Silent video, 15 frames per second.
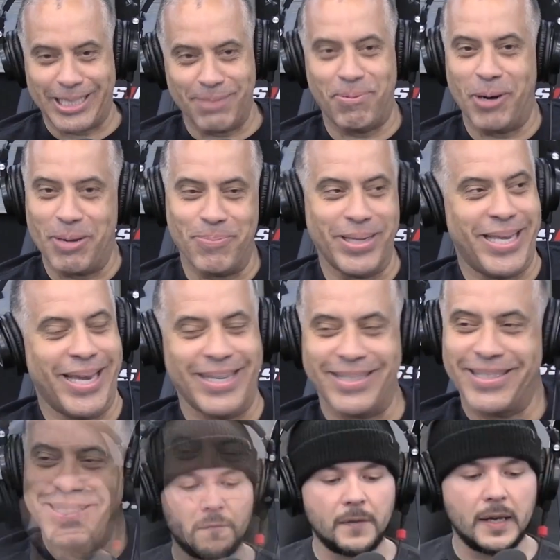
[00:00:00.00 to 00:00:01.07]
the point. my yes.
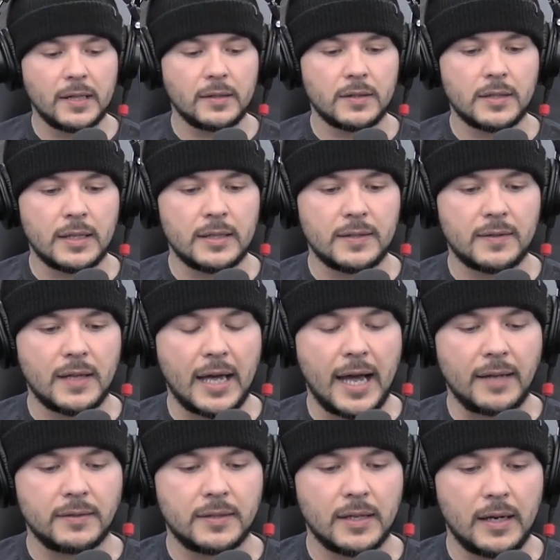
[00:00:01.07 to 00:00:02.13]
view of things is
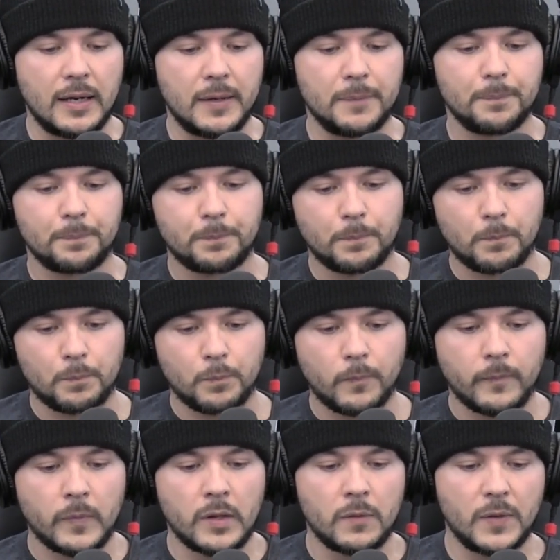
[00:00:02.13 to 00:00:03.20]
that um,
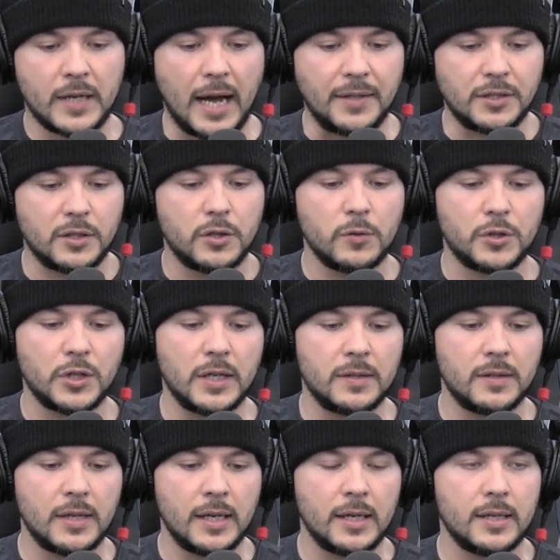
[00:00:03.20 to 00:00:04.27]
the
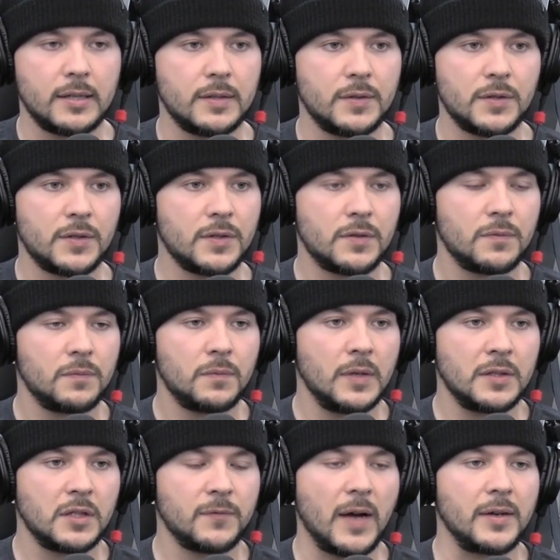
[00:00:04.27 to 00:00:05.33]
Constitution is
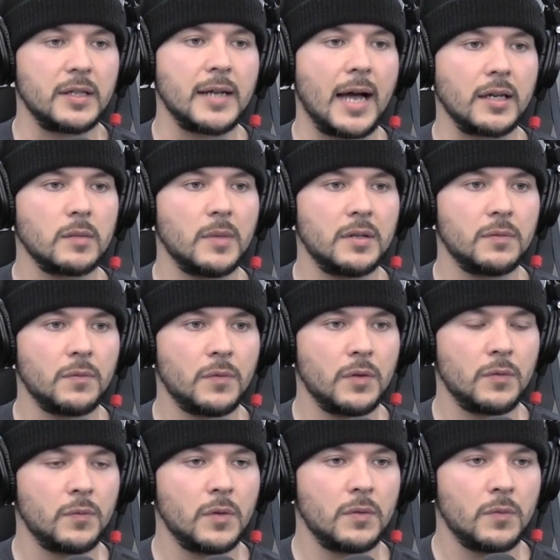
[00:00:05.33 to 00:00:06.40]
it's the founding document, the,
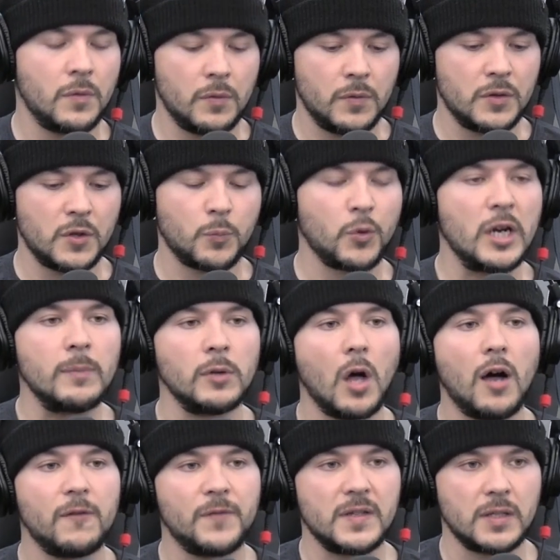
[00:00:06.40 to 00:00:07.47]
mm-hmm. the, the, the supreme
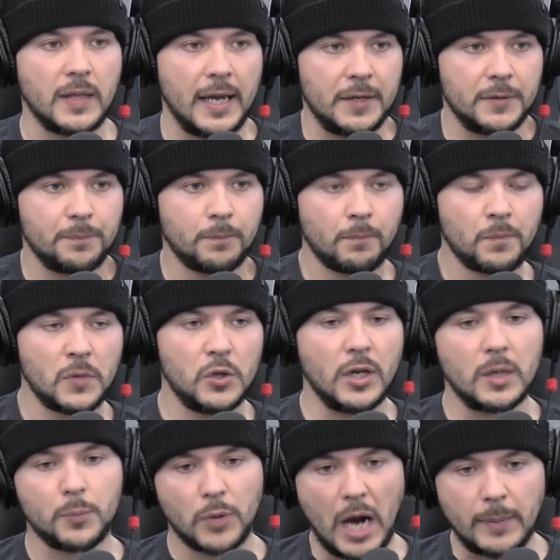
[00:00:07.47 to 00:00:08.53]
law of this land. You
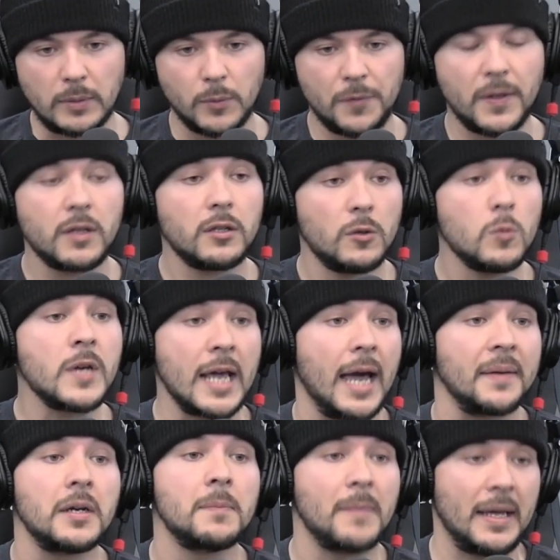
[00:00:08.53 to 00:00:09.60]
got a problem with it, you
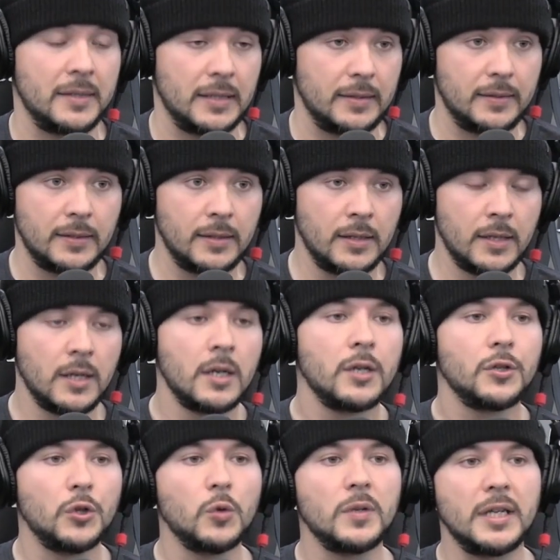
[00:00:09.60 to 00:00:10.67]
can amend it.
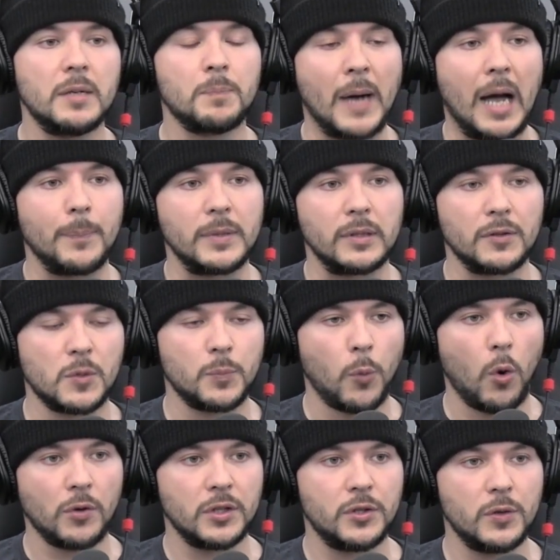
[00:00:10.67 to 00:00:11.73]
You need popular
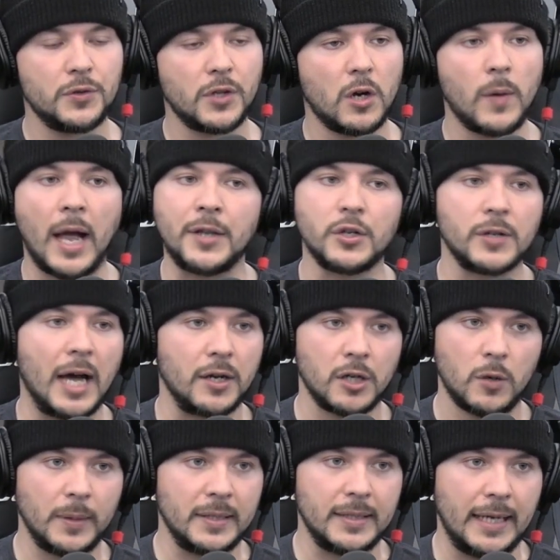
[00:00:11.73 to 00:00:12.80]
support to do so, and you're not
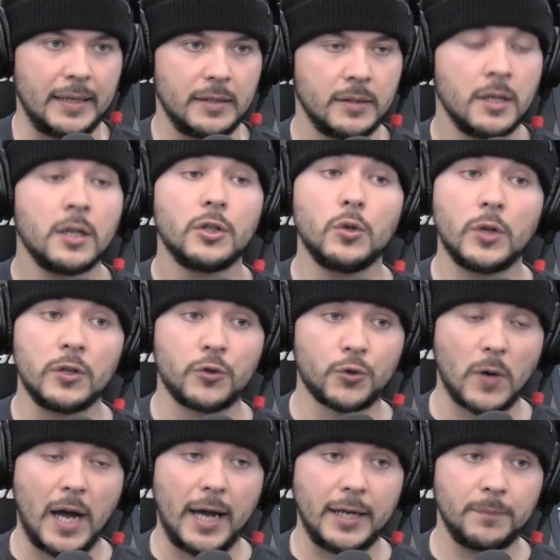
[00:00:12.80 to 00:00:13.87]
going to get it. Yeah. You can
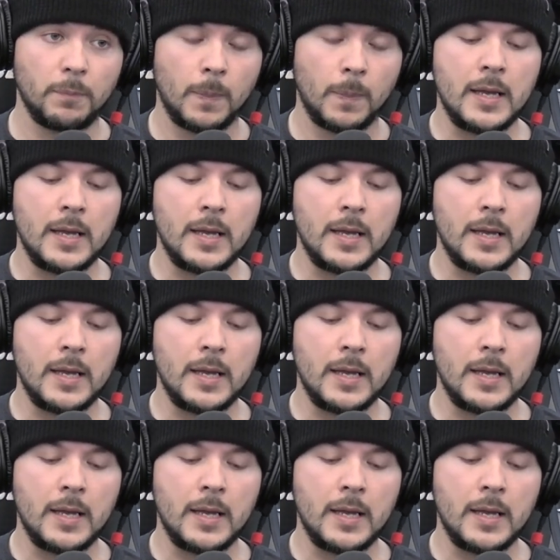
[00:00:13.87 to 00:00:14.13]
try.